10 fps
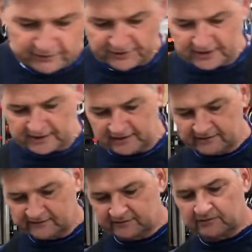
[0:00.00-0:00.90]
thing
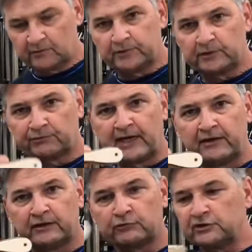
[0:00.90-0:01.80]
is when you're
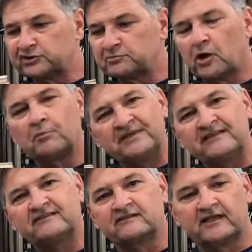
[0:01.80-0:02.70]
routing really small
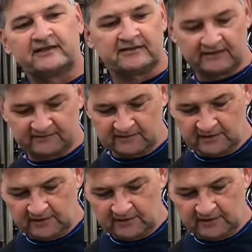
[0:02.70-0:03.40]
pieces like this,